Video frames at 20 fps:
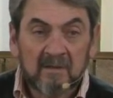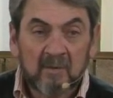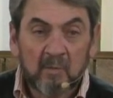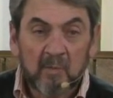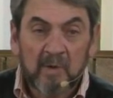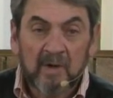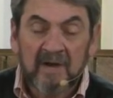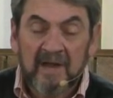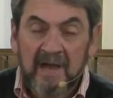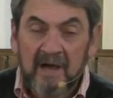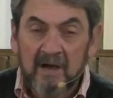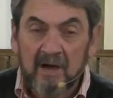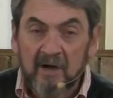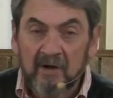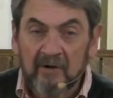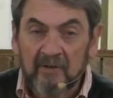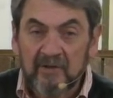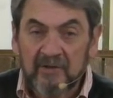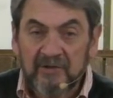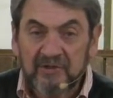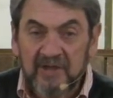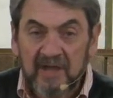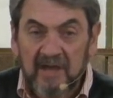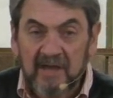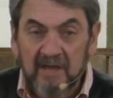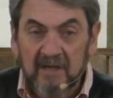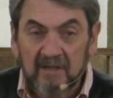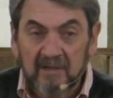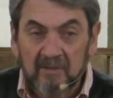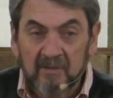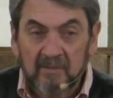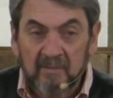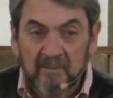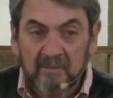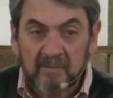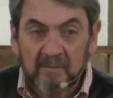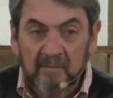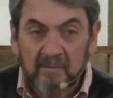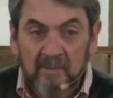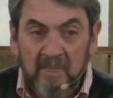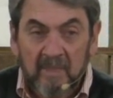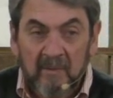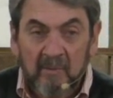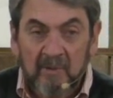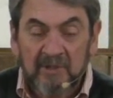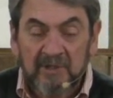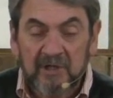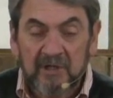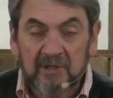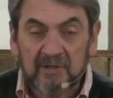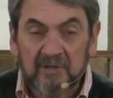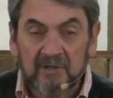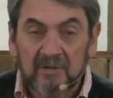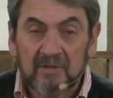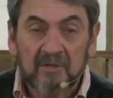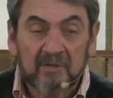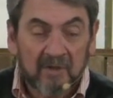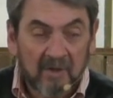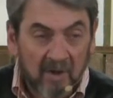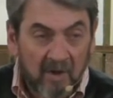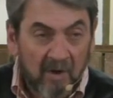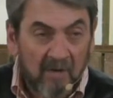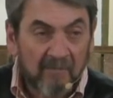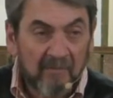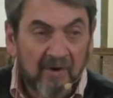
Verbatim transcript: We're now under the second, which is the law of